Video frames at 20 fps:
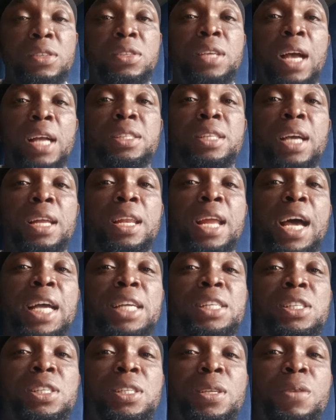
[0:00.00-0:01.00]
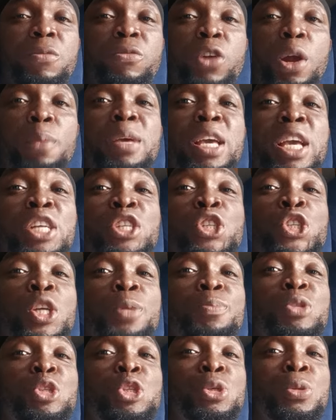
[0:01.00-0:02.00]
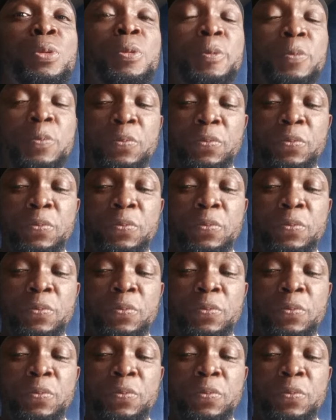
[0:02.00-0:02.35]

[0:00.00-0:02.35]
satellites from egypt